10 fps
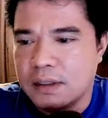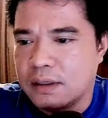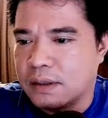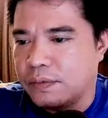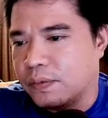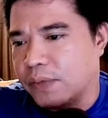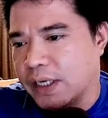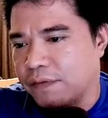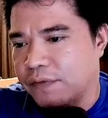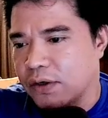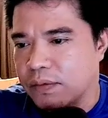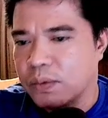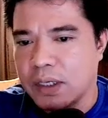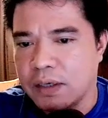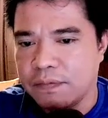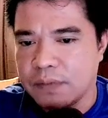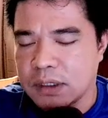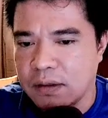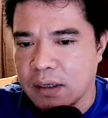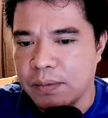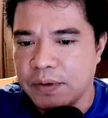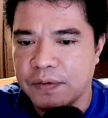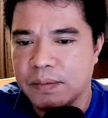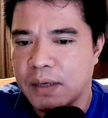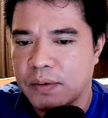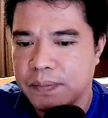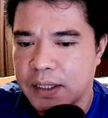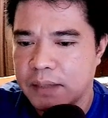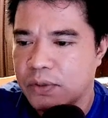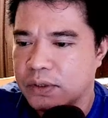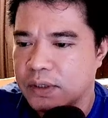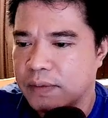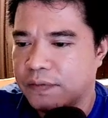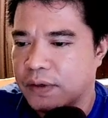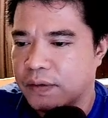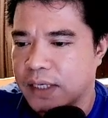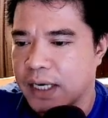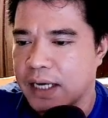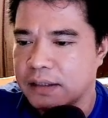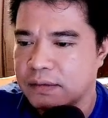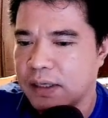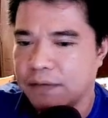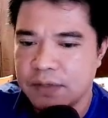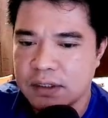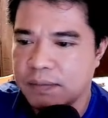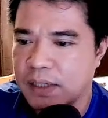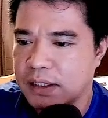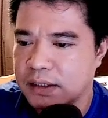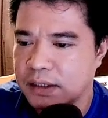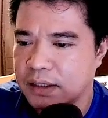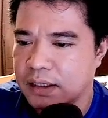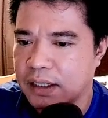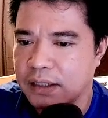We have here over 100% coming from our Pandemonium, and for our Canis, we have here some decent crit rate